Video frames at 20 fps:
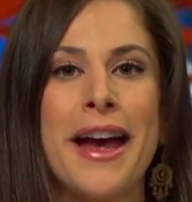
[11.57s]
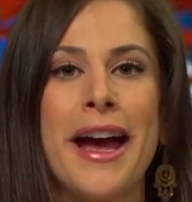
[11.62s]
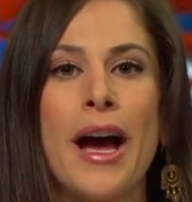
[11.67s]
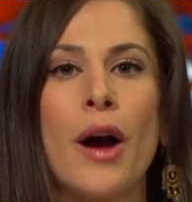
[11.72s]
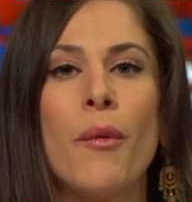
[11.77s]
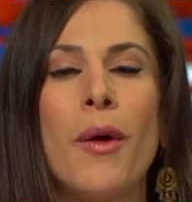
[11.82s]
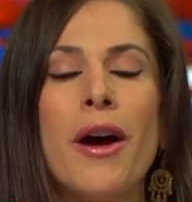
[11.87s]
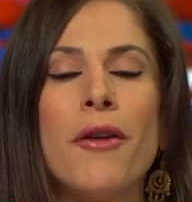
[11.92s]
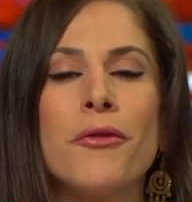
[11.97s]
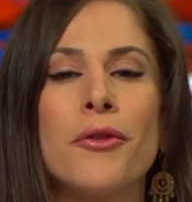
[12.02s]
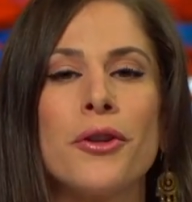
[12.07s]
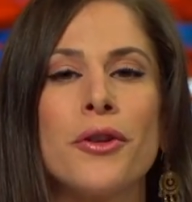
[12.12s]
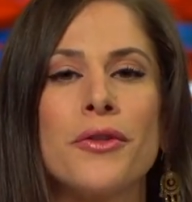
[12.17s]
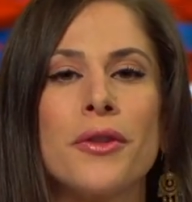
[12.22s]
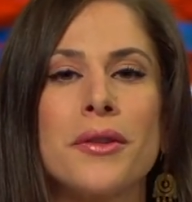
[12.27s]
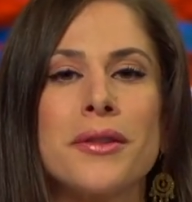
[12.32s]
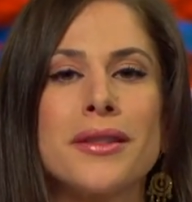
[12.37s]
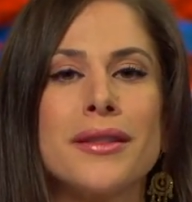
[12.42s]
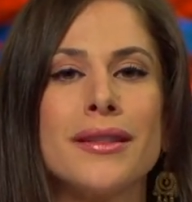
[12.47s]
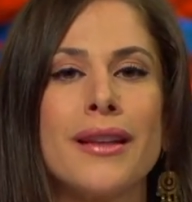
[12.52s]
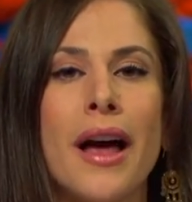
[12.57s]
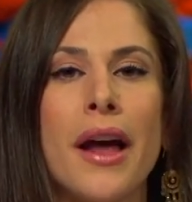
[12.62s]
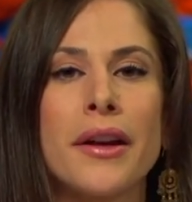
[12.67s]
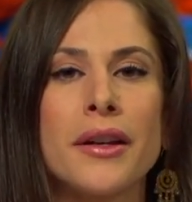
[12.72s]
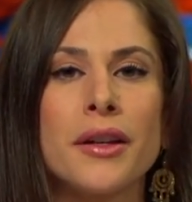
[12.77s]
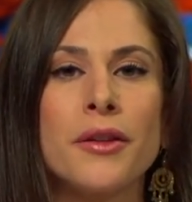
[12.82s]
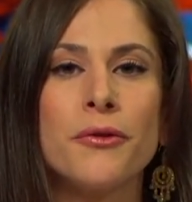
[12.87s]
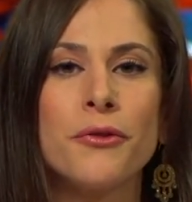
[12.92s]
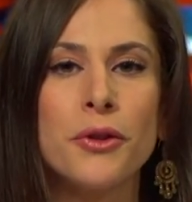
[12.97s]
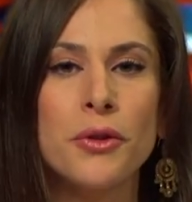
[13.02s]
However, there's a lot of
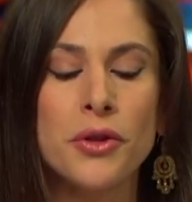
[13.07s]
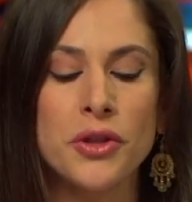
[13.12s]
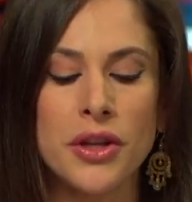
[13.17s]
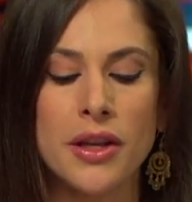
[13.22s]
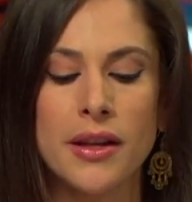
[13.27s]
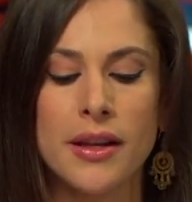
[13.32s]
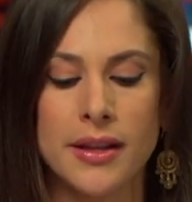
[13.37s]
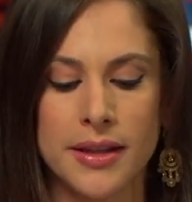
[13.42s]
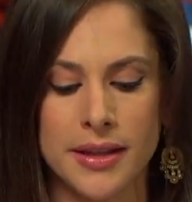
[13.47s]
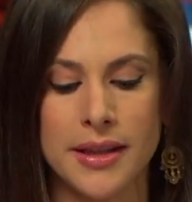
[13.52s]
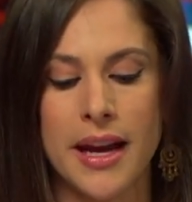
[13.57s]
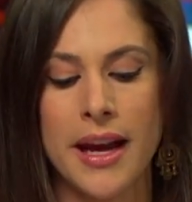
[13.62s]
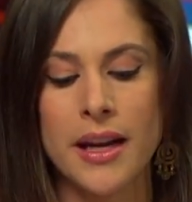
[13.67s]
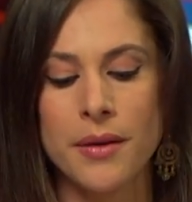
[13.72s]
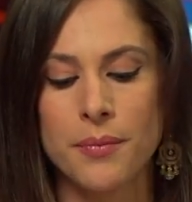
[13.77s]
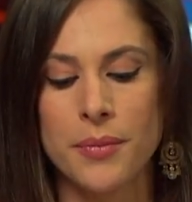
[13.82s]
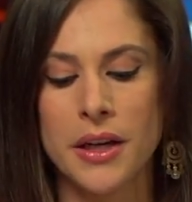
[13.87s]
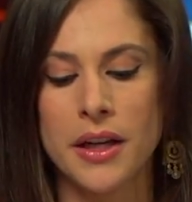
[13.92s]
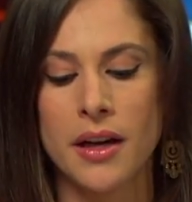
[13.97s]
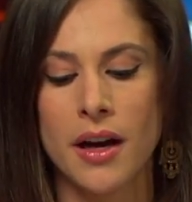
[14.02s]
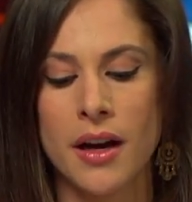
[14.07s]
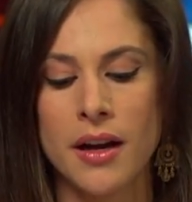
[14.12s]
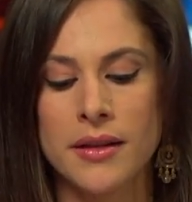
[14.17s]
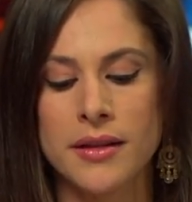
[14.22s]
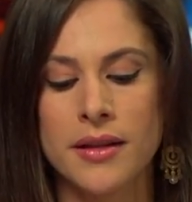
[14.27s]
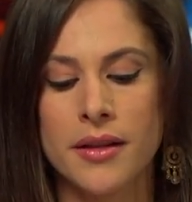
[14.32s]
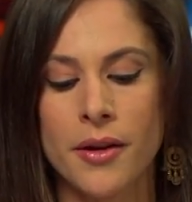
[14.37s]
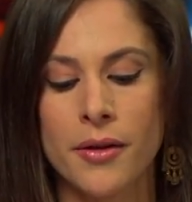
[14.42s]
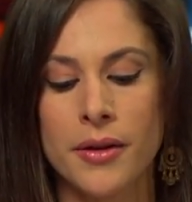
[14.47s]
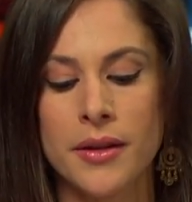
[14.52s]
confusion in the state
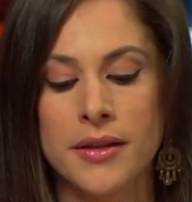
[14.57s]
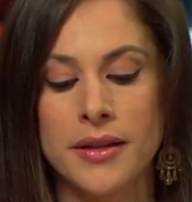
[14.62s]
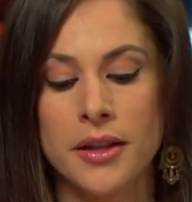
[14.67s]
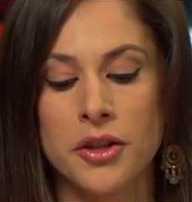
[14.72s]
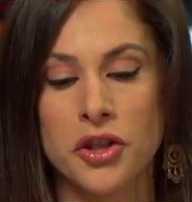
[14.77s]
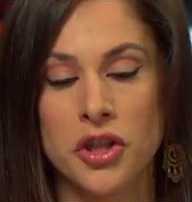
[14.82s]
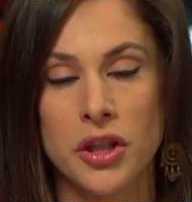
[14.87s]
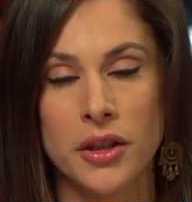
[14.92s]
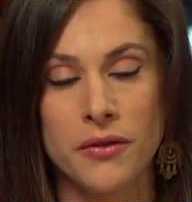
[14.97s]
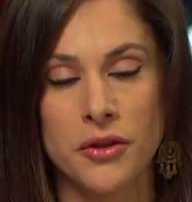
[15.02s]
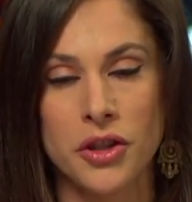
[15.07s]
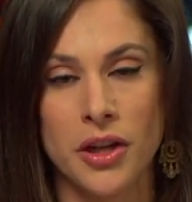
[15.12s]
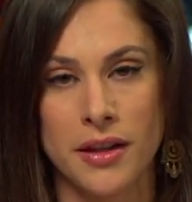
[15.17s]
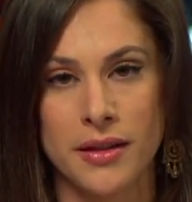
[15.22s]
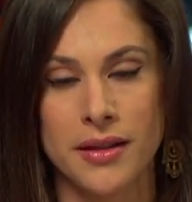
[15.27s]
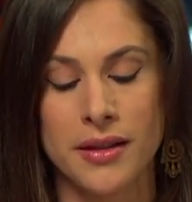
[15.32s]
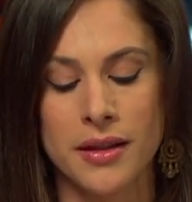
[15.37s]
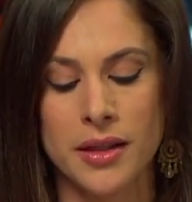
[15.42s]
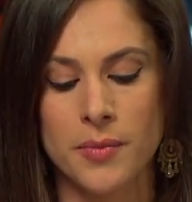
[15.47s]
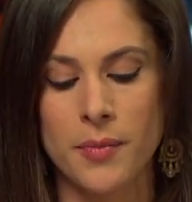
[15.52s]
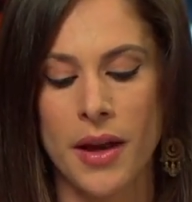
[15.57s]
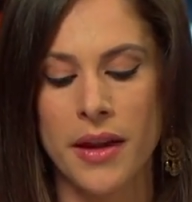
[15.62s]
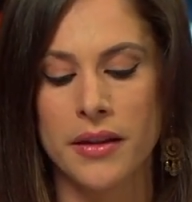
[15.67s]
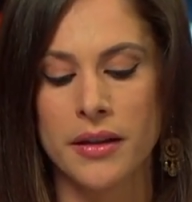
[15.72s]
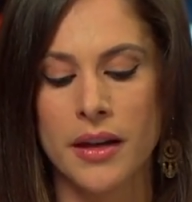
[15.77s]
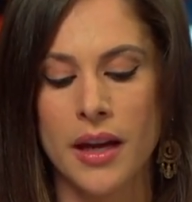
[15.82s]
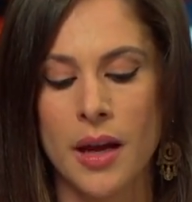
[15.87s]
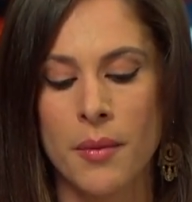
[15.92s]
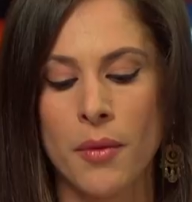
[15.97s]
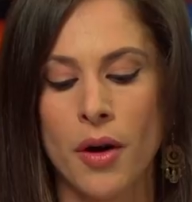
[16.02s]
because there is a chief justice by the
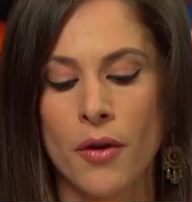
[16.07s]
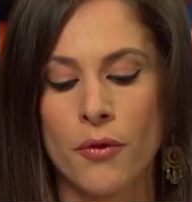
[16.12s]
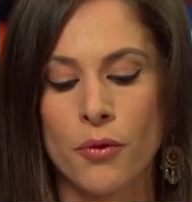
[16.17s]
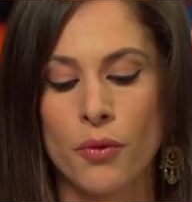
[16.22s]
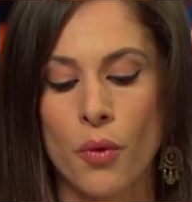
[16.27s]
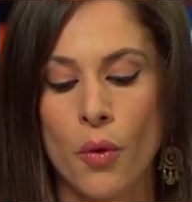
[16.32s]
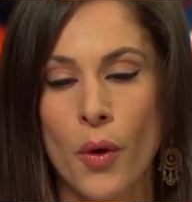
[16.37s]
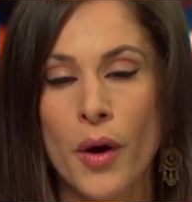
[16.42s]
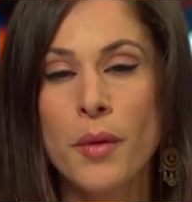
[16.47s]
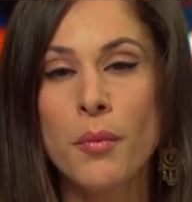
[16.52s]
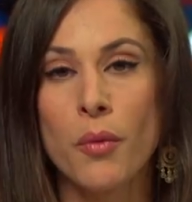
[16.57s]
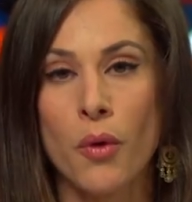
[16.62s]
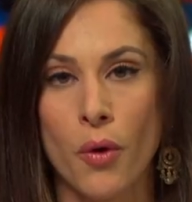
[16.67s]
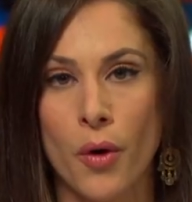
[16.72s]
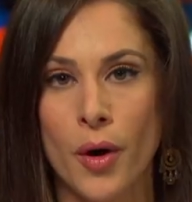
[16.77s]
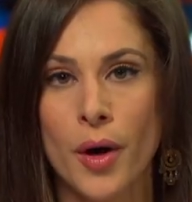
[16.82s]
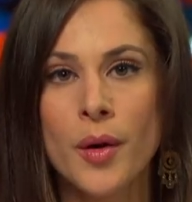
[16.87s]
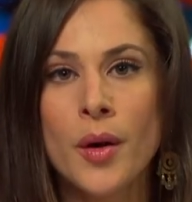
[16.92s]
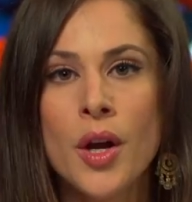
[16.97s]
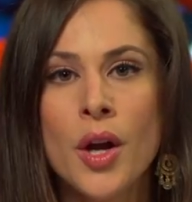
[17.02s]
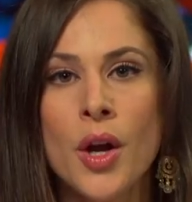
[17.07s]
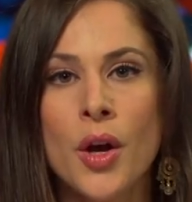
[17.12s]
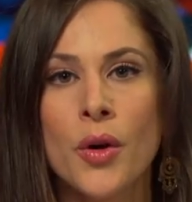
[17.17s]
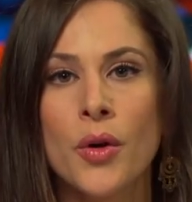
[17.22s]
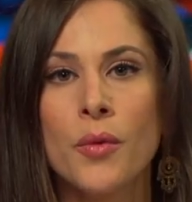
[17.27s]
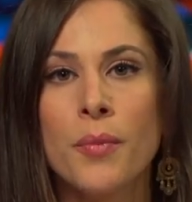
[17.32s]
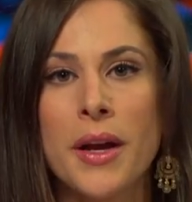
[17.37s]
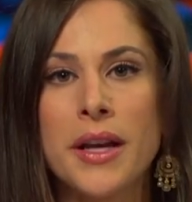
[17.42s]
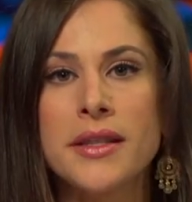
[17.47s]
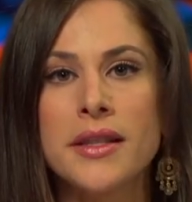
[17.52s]
name of Roy Moore
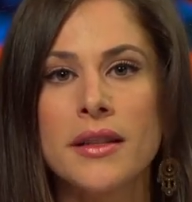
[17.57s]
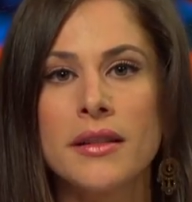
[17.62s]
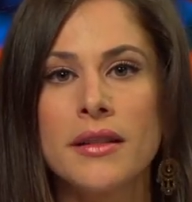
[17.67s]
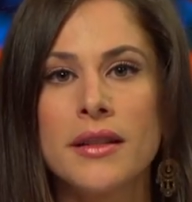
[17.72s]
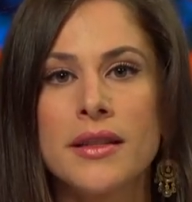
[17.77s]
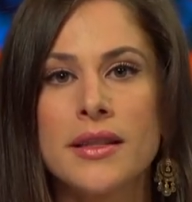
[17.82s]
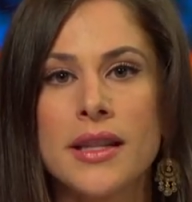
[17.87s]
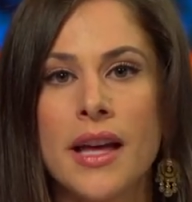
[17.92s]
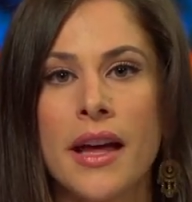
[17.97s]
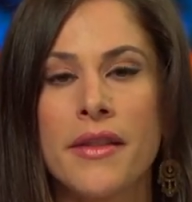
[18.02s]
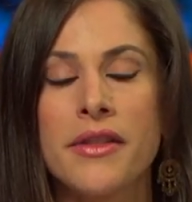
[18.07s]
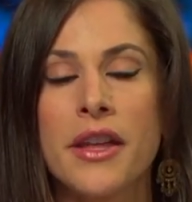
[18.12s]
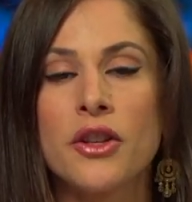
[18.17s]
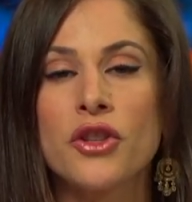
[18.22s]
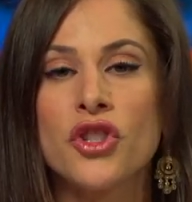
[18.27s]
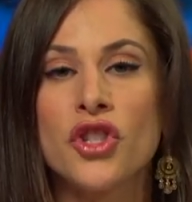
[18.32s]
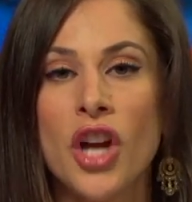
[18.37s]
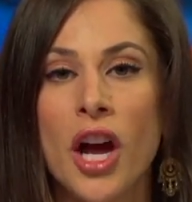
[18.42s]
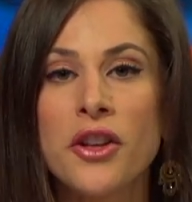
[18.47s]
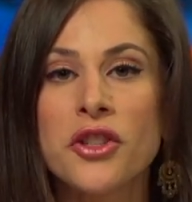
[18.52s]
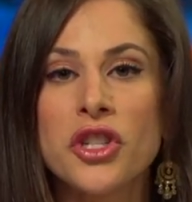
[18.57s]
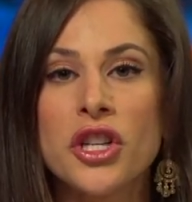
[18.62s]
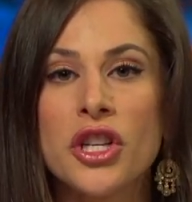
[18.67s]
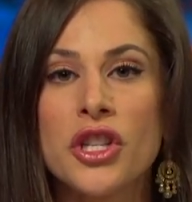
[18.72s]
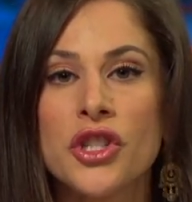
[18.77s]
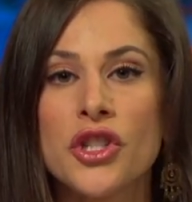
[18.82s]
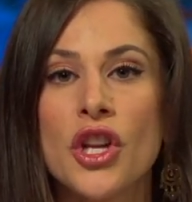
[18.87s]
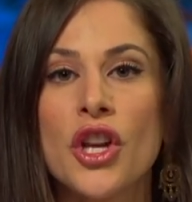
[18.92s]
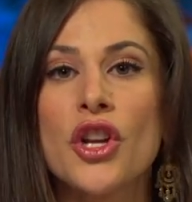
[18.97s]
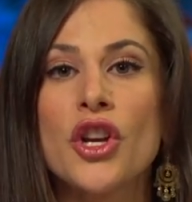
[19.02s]
who basically said that
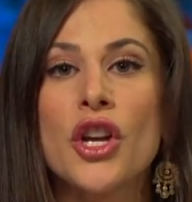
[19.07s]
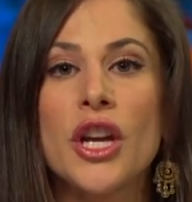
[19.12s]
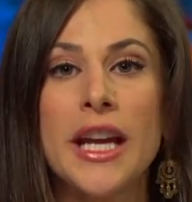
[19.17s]
judges